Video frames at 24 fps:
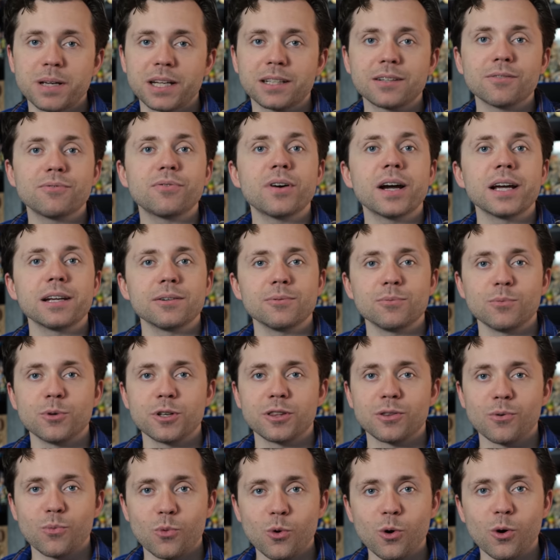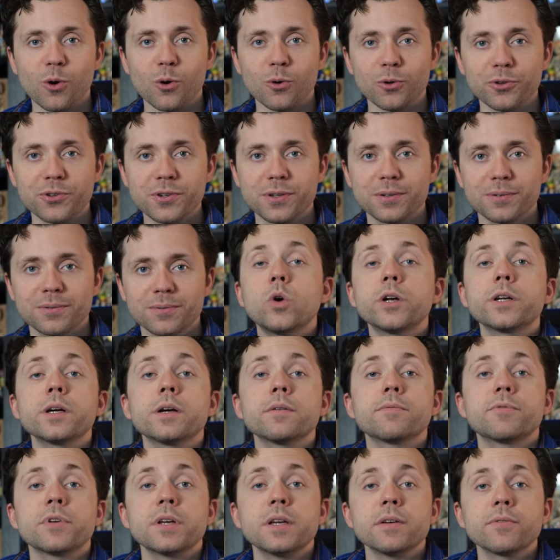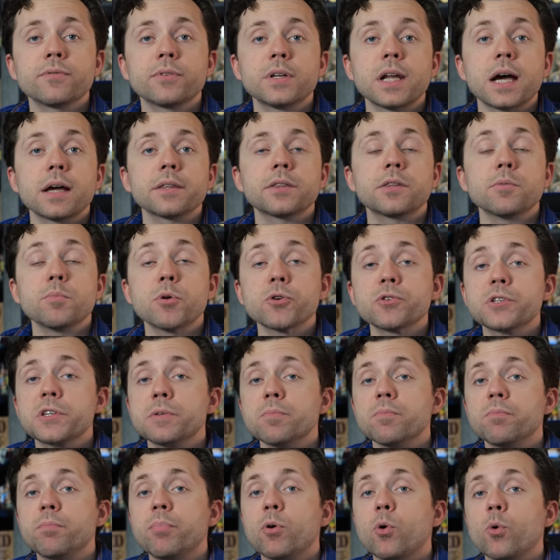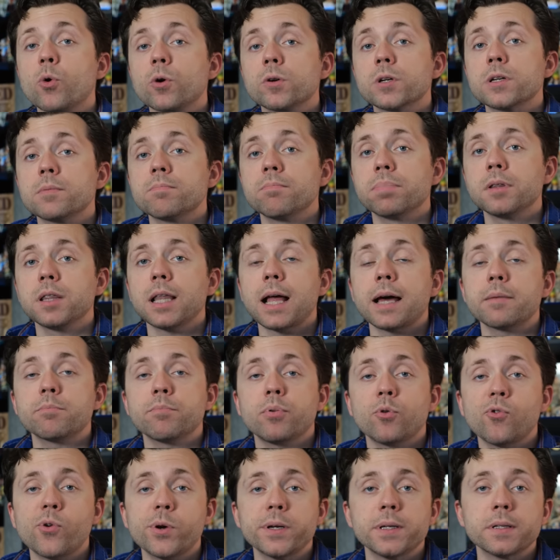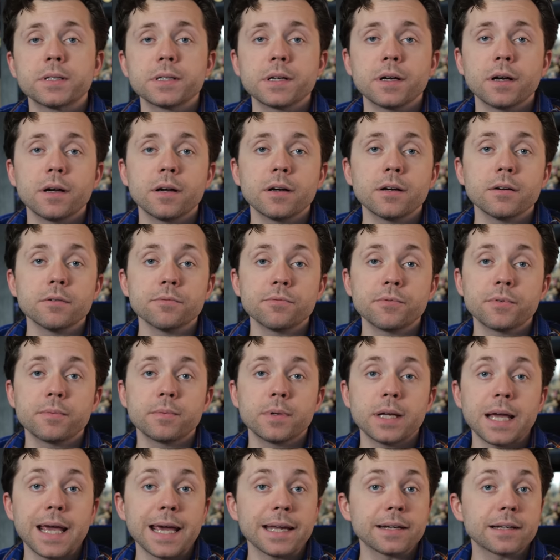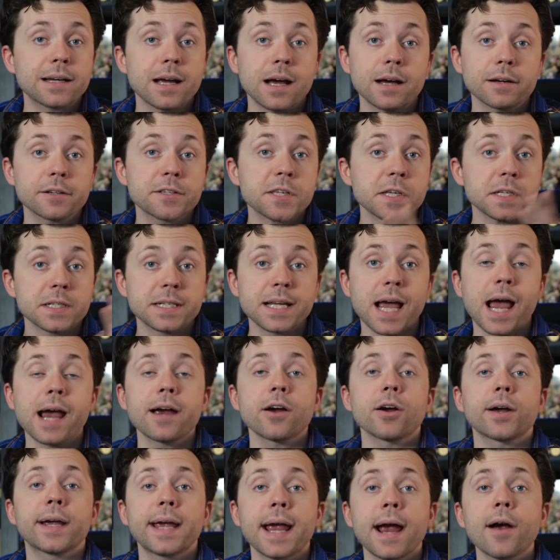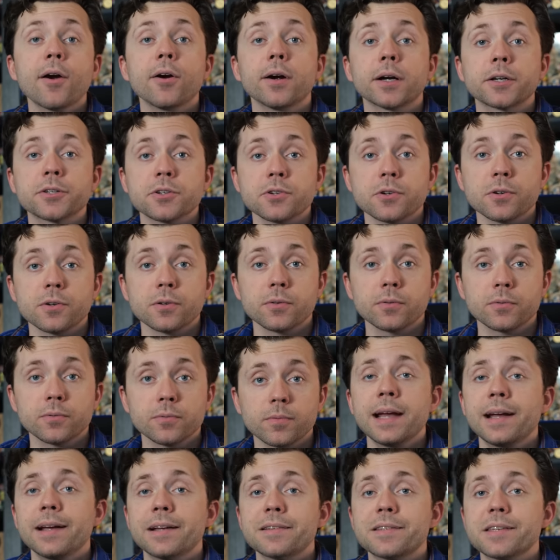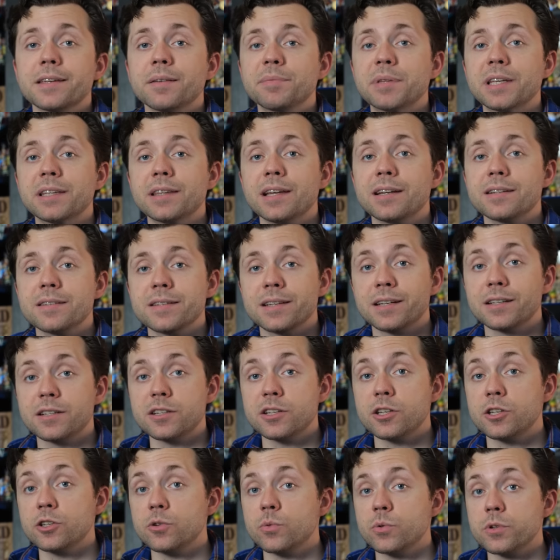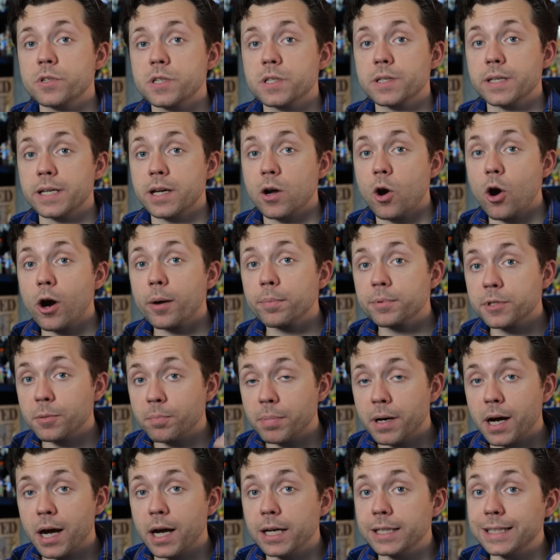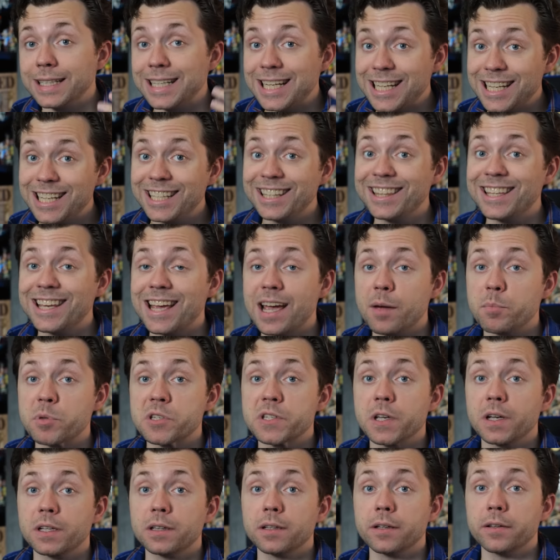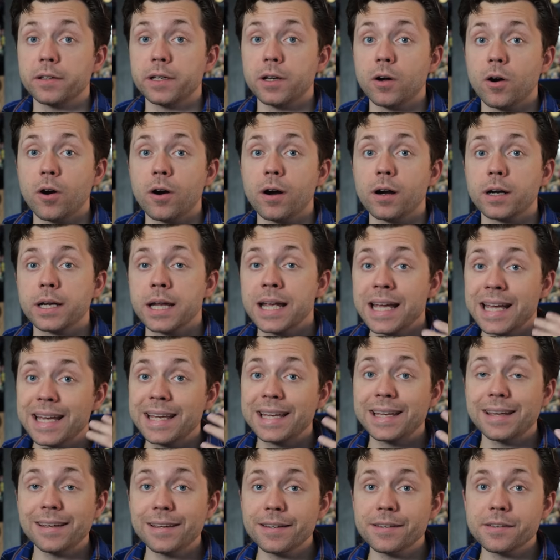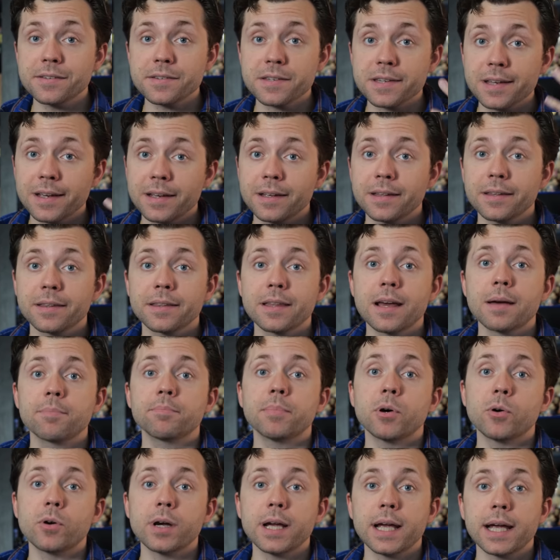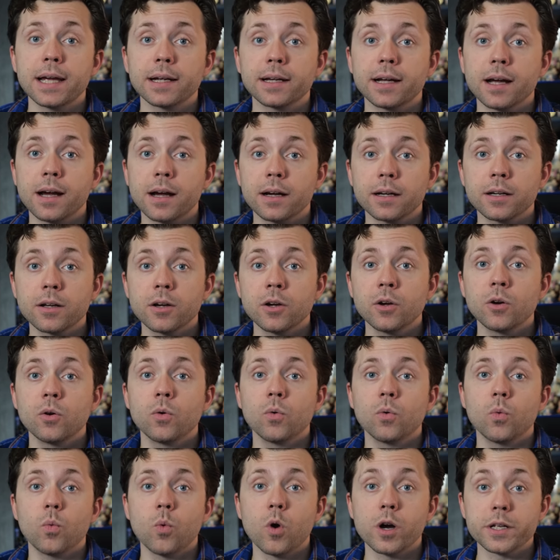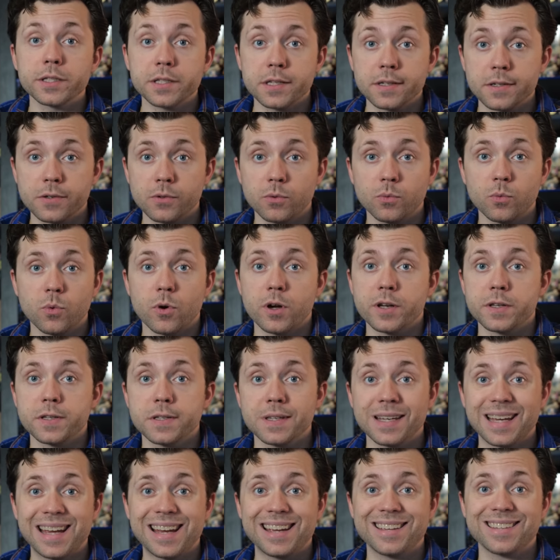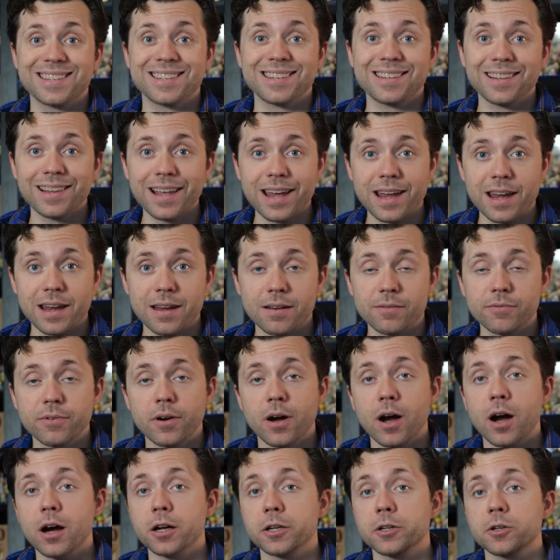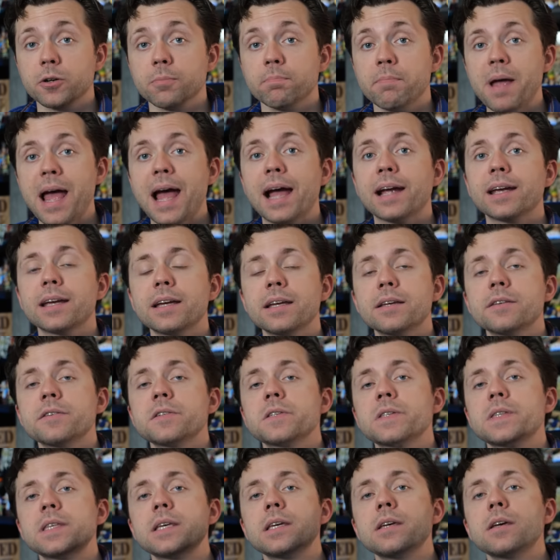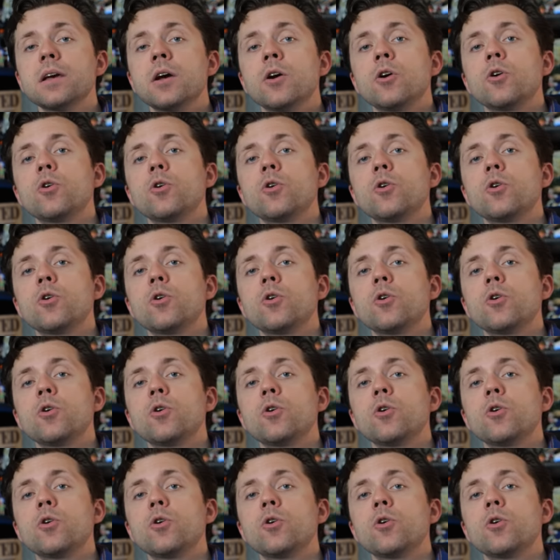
picked a fight with the world. One of, if not the most important plot point of Hancock's entire character, and something that is continuously harped upon in the Amazon Lily arc, is that BOA Hancock once was a slave. On her back is the